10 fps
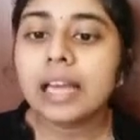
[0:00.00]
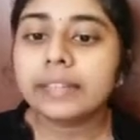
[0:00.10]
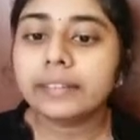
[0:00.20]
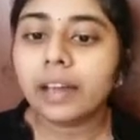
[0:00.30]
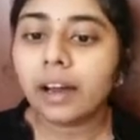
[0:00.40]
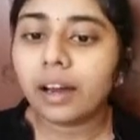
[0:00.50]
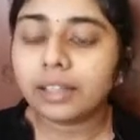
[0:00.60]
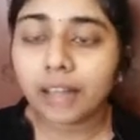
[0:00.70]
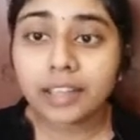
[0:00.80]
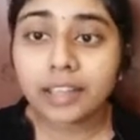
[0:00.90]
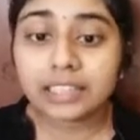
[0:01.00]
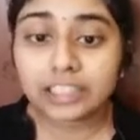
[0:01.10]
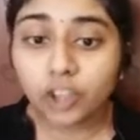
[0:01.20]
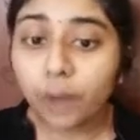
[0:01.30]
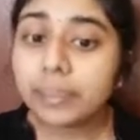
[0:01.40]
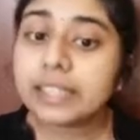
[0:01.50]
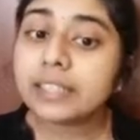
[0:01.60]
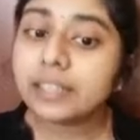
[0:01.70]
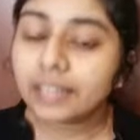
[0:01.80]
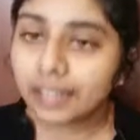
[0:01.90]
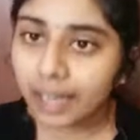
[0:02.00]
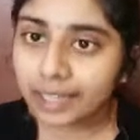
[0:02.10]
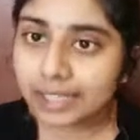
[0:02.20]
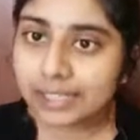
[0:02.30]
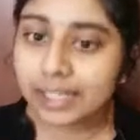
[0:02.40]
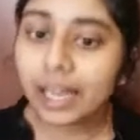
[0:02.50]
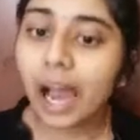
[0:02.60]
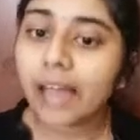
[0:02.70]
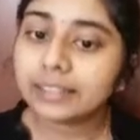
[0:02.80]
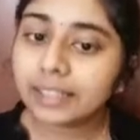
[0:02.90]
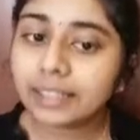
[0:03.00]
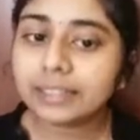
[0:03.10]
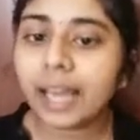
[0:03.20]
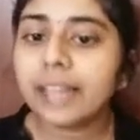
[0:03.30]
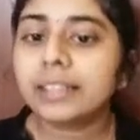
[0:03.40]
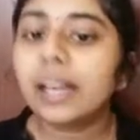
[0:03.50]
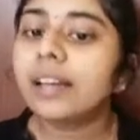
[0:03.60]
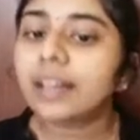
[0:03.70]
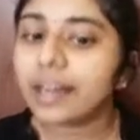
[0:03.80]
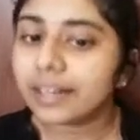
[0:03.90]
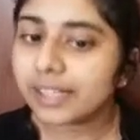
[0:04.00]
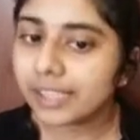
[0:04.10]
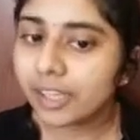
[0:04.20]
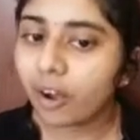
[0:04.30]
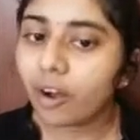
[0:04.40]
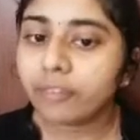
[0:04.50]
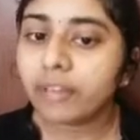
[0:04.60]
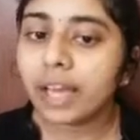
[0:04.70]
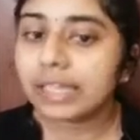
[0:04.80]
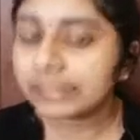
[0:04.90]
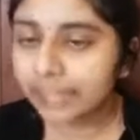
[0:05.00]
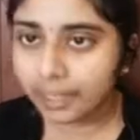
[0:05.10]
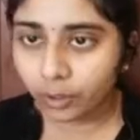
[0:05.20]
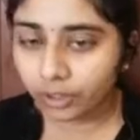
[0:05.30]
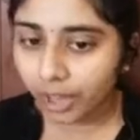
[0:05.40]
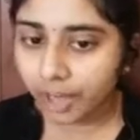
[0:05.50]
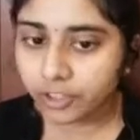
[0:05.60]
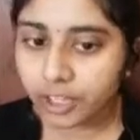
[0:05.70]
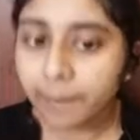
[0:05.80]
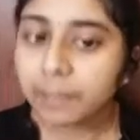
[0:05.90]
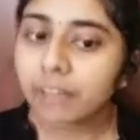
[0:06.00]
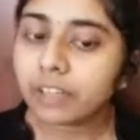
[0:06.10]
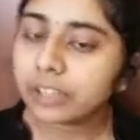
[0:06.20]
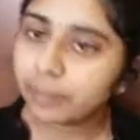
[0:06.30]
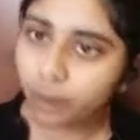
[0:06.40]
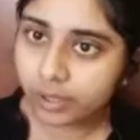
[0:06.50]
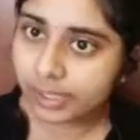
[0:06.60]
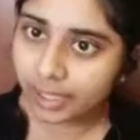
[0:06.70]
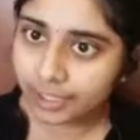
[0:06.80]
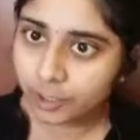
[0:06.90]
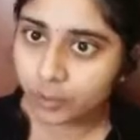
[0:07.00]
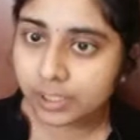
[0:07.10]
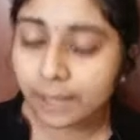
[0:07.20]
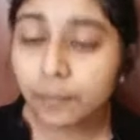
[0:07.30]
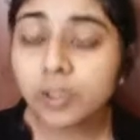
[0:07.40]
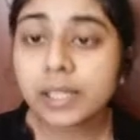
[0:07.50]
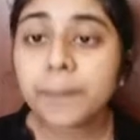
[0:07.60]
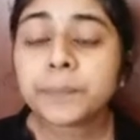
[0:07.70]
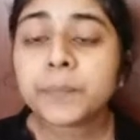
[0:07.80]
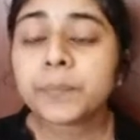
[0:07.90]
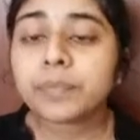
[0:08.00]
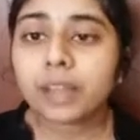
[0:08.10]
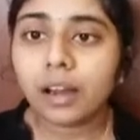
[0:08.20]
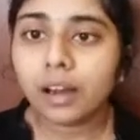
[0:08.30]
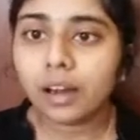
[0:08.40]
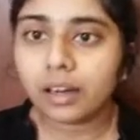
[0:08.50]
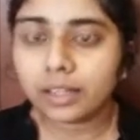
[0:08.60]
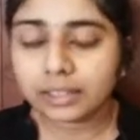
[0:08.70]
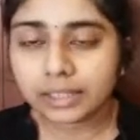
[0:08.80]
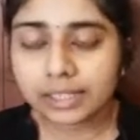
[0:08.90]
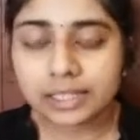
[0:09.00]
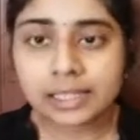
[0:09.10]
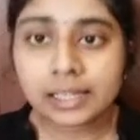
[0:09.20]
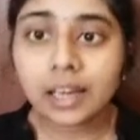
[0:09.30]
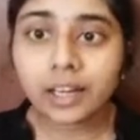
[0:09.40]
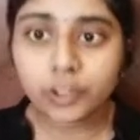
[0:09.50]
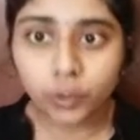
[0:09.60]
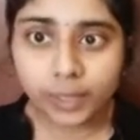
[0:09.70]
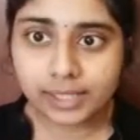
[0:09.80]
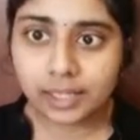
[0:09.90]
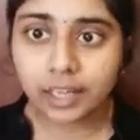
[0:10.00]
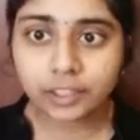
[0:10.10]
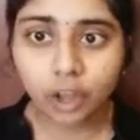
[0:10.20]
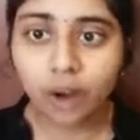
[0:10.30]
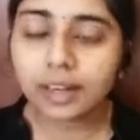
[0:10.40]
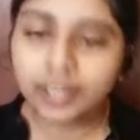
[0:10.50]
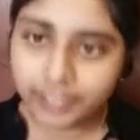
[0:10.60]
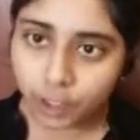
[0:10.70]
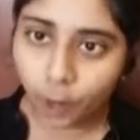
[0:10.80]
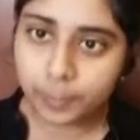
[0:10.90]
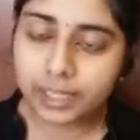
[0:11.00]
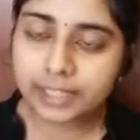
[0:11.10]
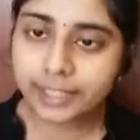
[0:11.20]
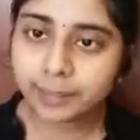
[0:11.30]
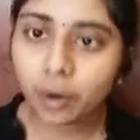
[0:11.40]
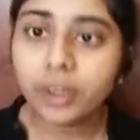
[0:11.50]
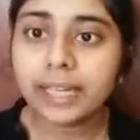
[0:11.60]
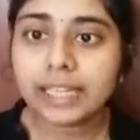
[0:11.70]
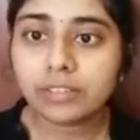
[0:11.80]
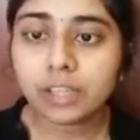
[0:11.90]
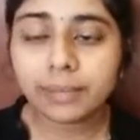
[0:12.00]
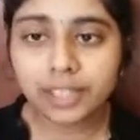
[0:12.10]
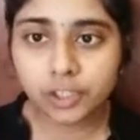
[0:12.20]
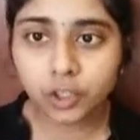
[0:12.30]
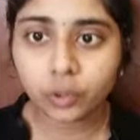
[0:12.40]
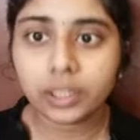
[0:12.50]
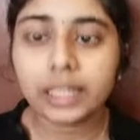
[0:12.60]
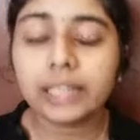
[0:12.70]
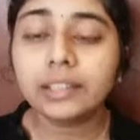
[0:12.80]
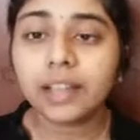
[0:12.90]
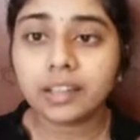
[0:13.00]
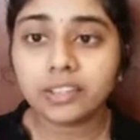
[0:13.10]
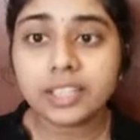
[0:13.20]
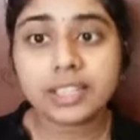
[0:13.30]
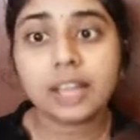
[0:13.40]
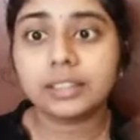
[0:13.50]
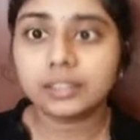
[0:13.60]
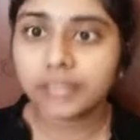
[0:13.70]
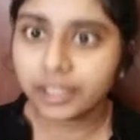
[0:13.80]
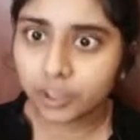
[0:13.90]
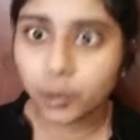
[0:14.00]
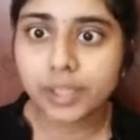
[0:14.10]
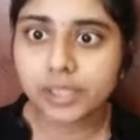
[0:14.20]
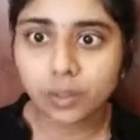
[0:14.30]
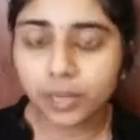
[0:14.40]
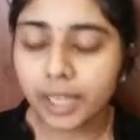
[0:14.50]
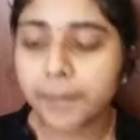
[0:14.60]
are denominated in a currency other than the currency of their own country where the bonds are issued. Suppose it is a US dollar denominated bond, it will be issued in countries other than US. Okay,